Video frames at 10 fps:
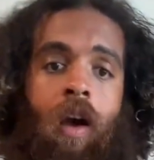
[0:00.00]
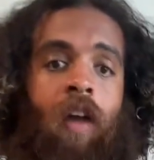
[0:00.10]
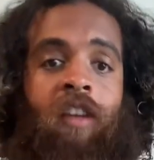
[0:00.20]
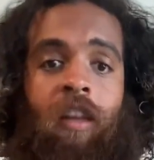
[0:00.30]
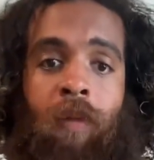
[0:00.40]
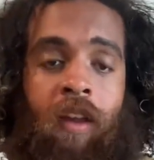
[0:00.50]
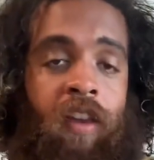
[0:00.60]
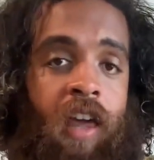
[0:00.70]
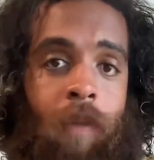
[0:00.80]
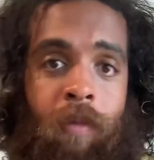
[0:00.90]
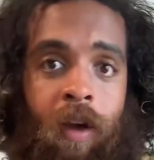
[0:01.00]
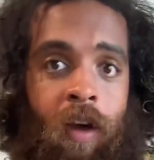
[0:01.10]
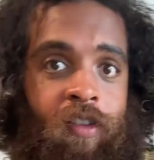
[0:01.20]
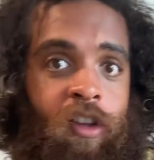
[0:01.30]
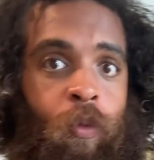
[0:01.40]
I have to play the game, you
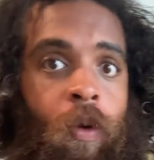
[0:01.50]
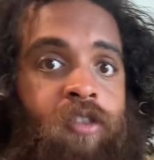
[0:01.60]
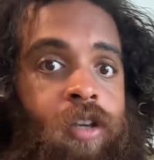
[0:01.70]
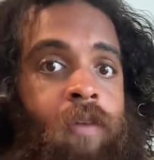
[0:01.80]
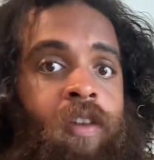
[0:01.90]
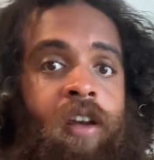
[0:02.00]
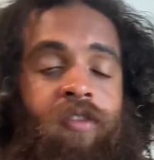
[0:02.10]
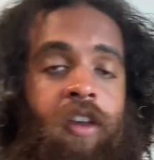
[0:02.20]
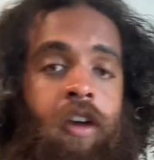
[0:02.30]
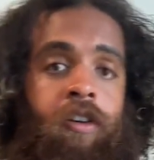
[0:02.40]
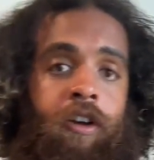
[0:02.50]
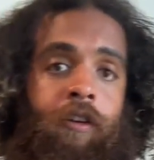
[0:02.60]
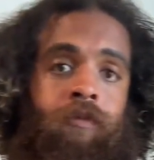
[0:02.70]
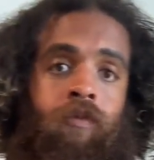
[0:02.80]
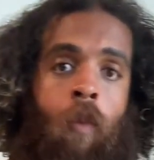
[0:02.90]
guys. I have to watch everything I say on
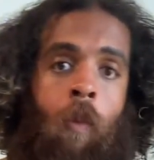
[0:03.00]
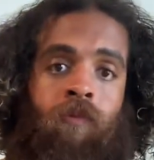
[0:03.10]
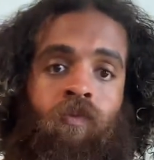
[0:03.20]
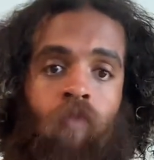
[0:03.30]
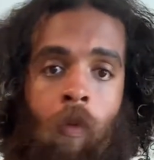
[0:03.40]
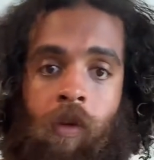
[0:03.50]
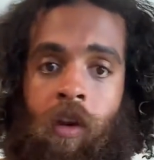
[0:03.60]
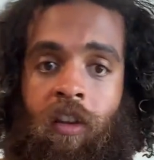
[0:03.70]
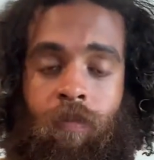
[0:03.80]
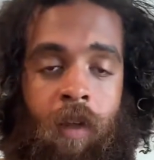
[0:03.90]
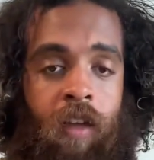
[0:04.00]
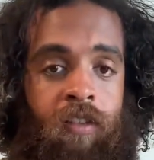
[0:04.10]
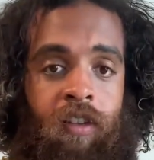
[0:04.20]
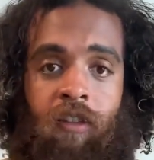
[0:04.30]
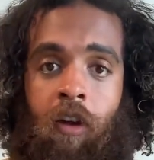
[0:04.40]
here and just play
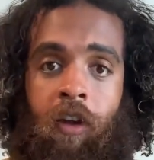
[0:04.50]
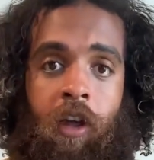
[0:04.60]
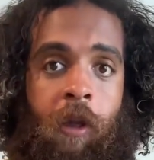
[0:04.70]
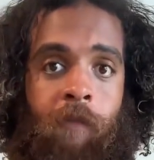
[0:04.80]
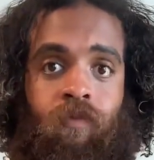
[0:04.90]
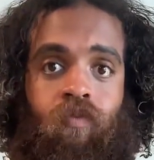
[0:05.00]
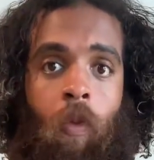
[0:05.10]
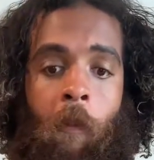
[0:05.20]
the TikTok game.